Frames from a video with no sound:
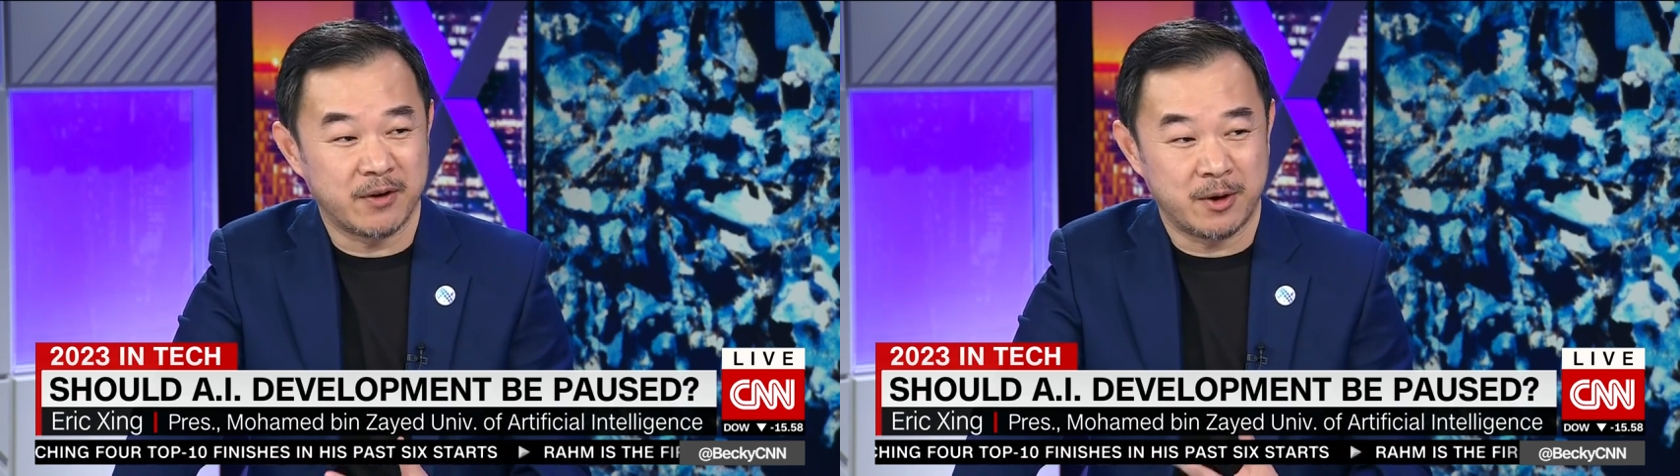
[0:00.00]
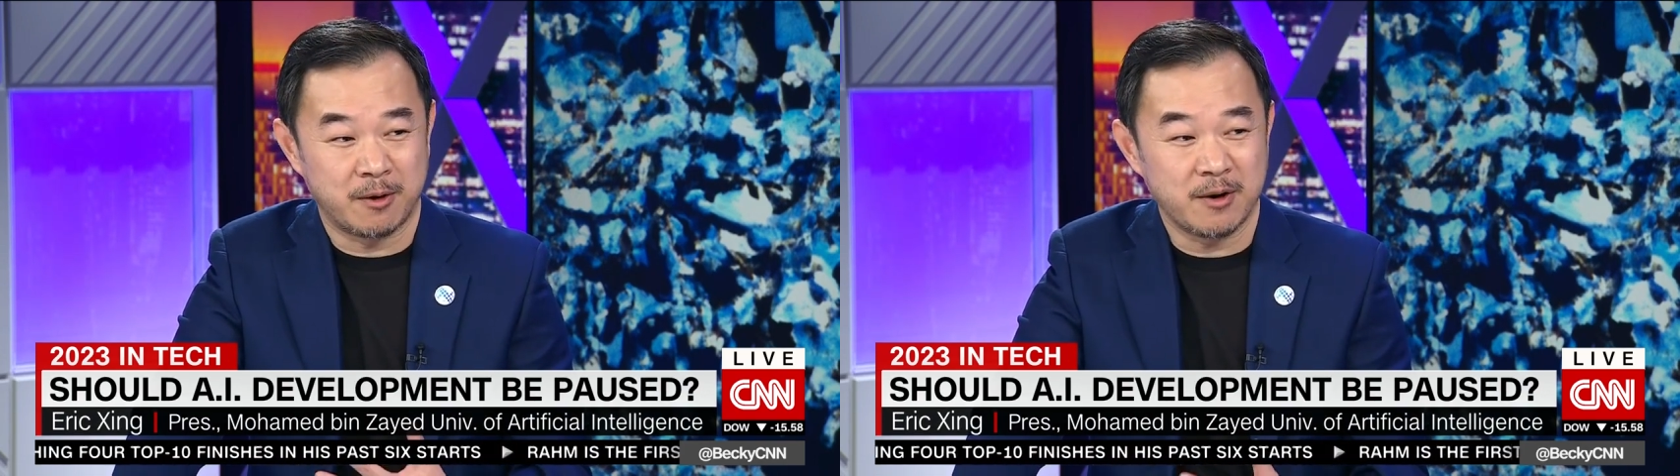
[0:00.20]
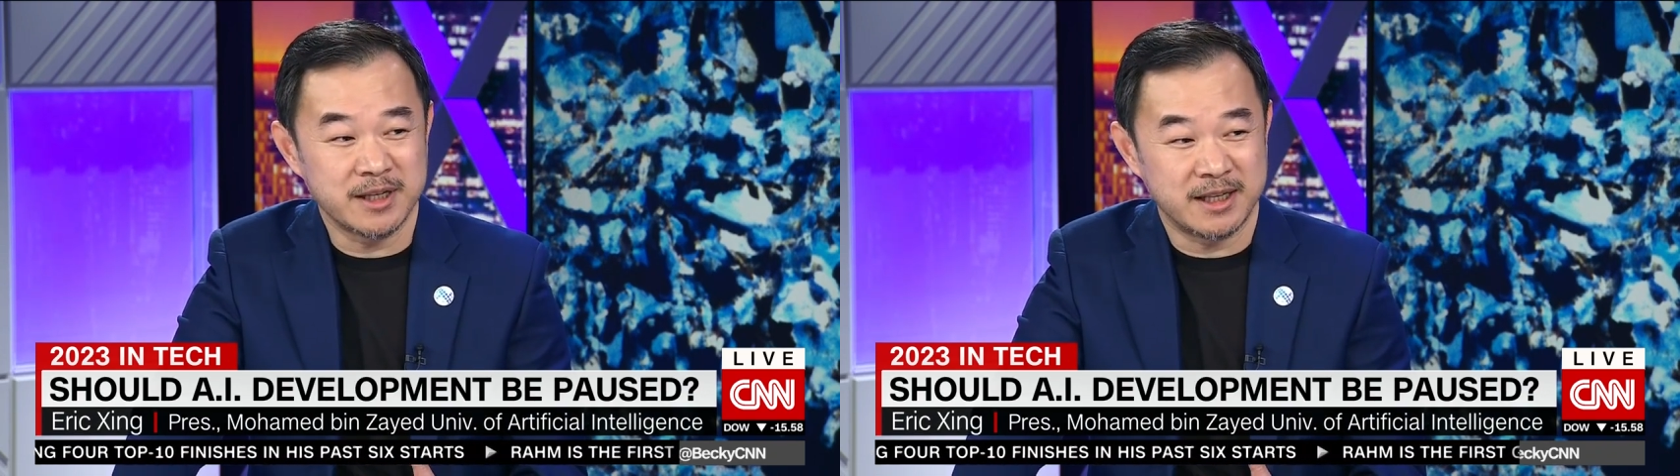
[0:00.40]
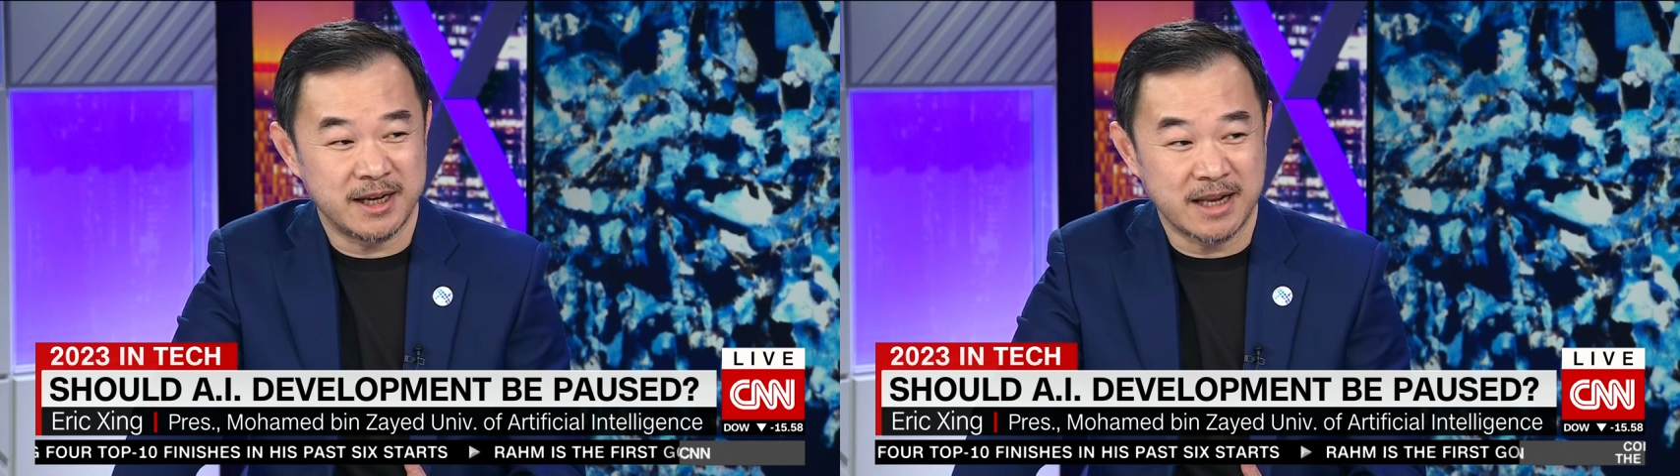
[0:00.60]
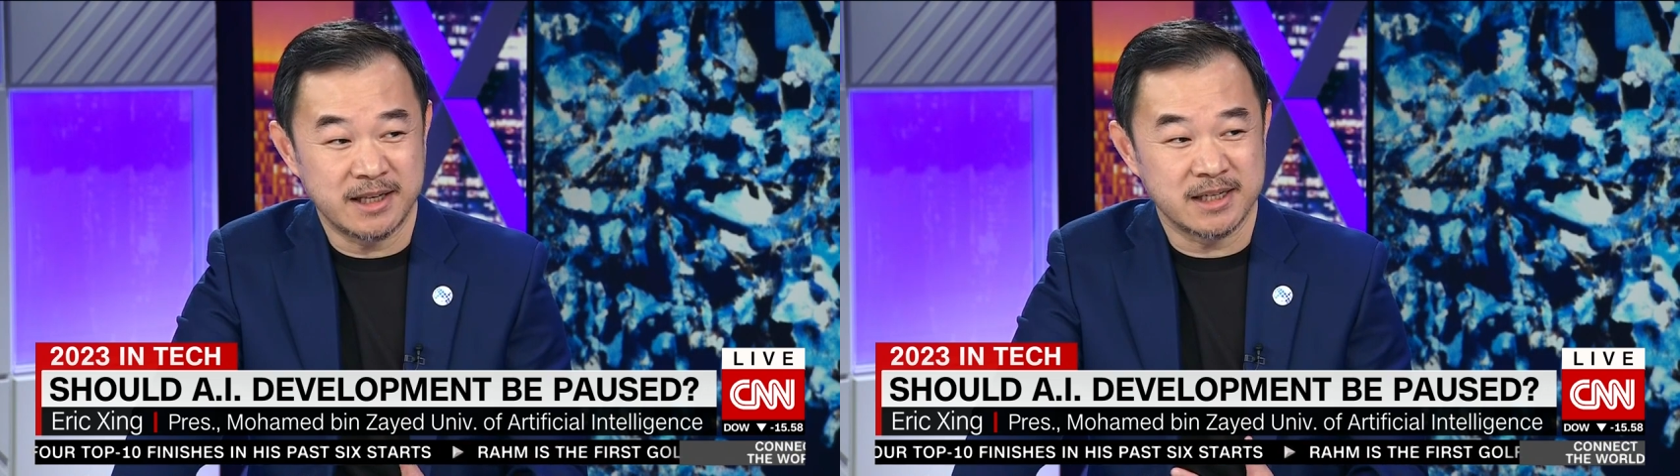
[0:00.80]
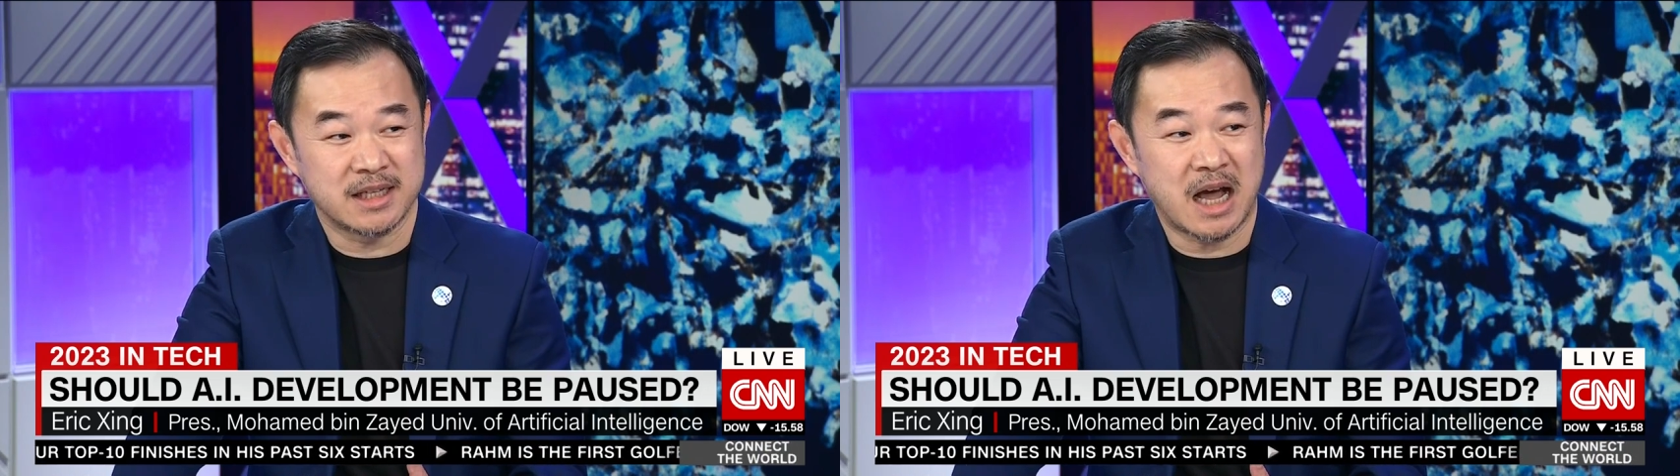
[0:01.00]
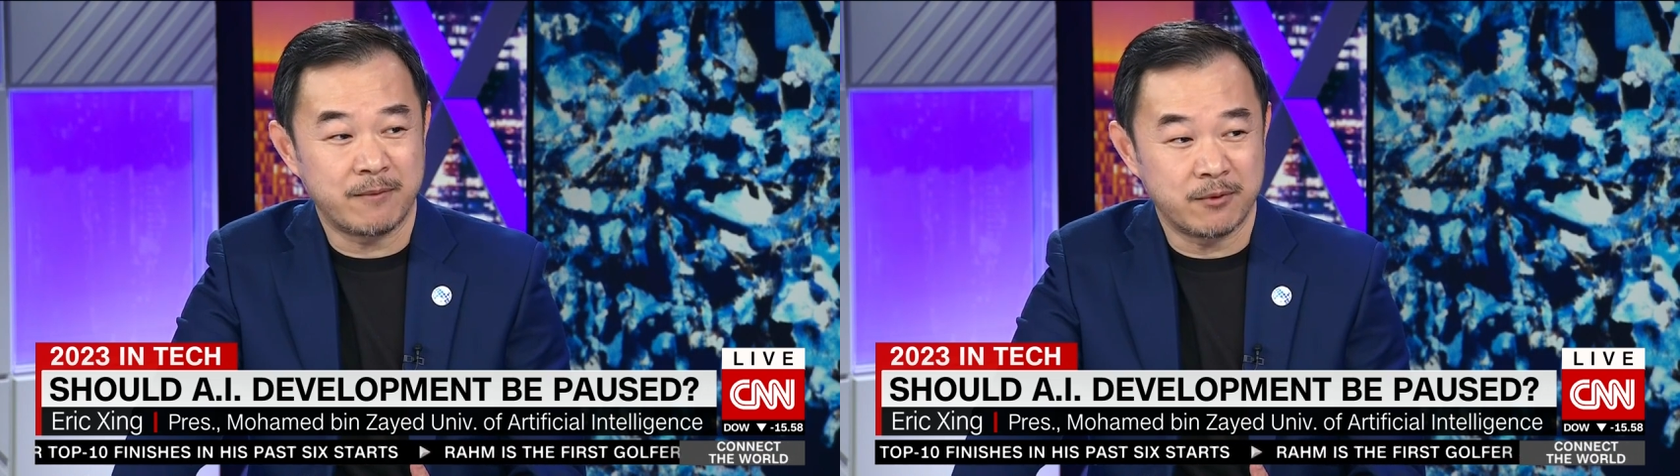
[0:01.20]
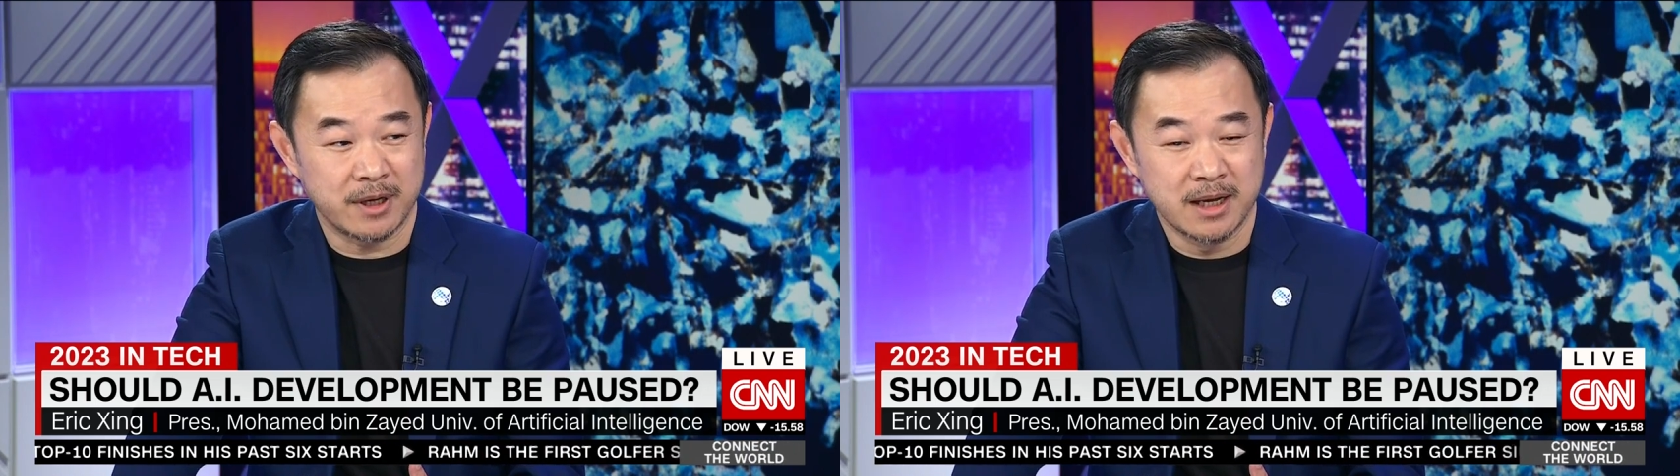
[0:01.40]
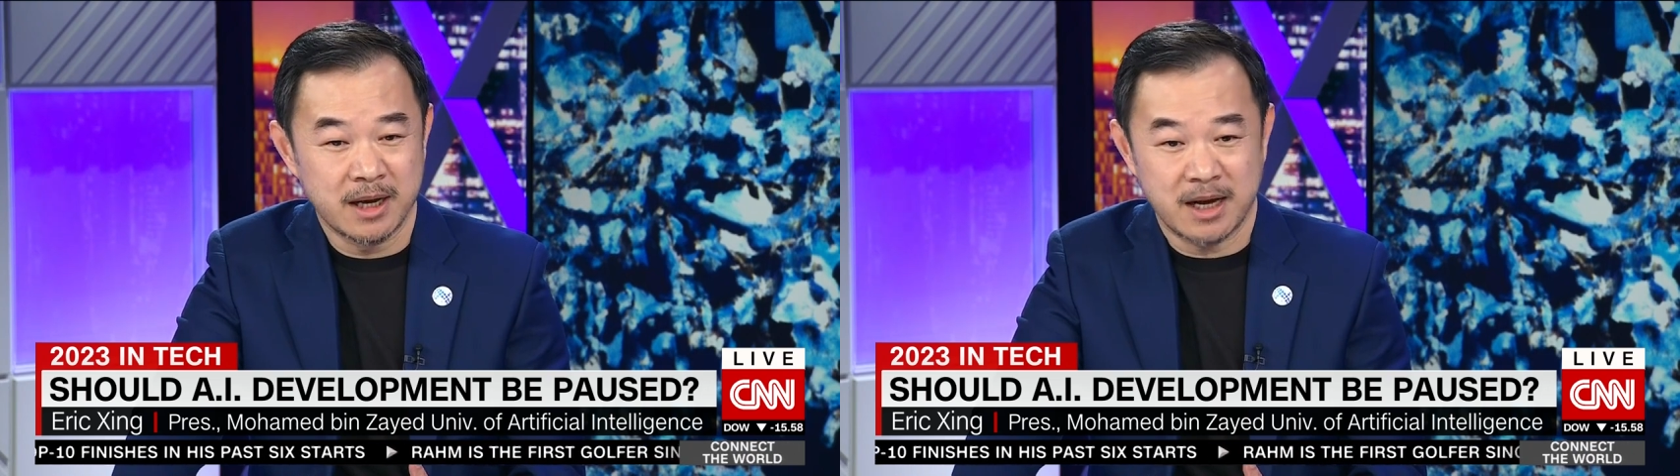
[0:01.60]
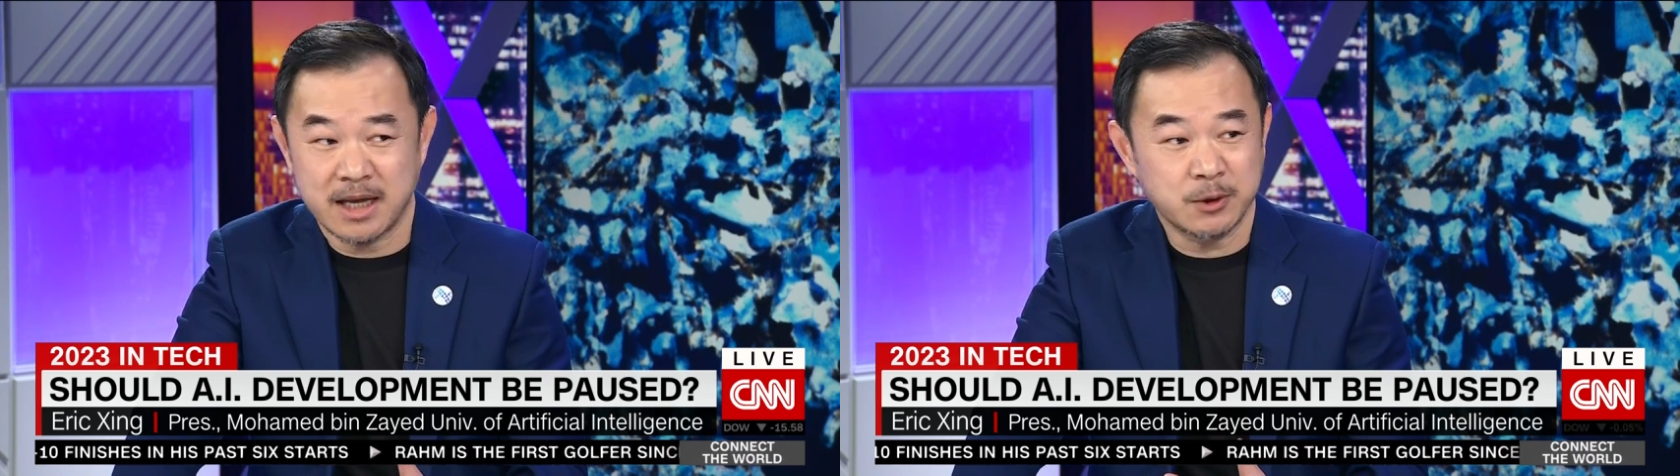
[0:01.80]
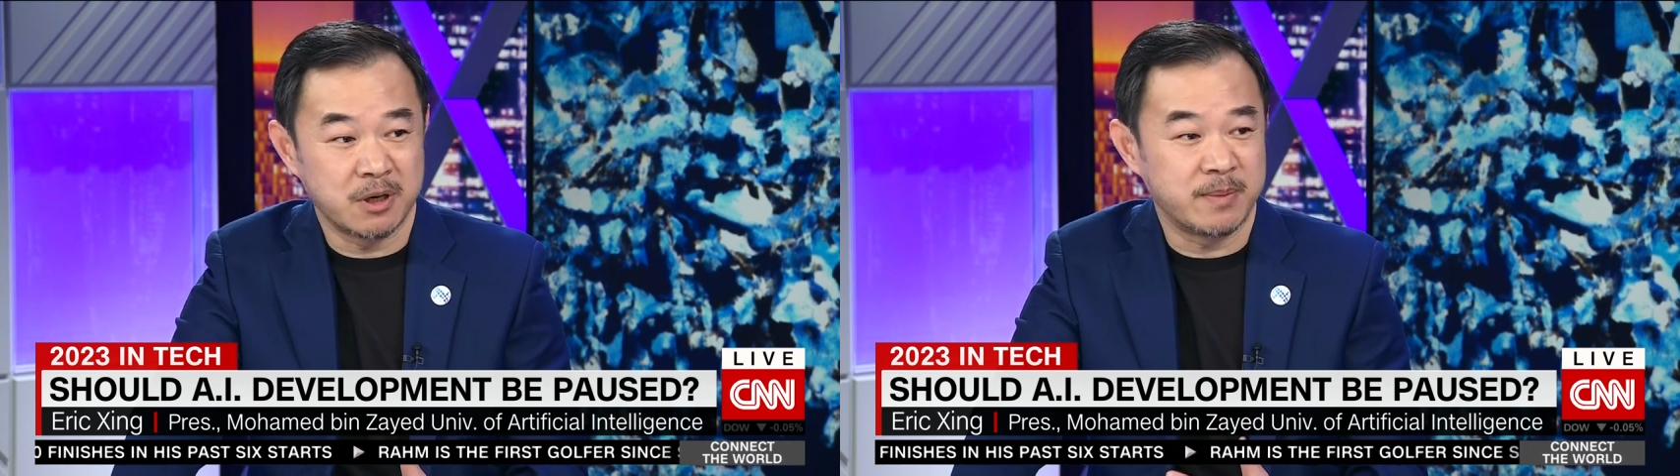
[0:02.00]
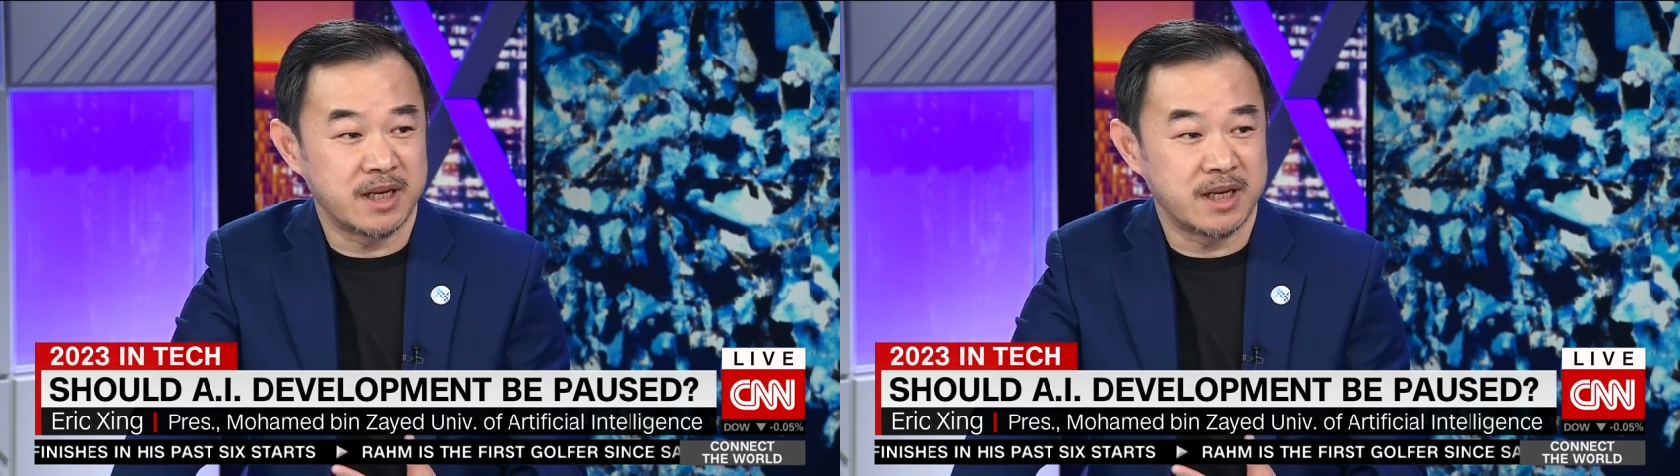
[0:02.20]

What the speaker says: curiosity and discovery, and that shouldn't be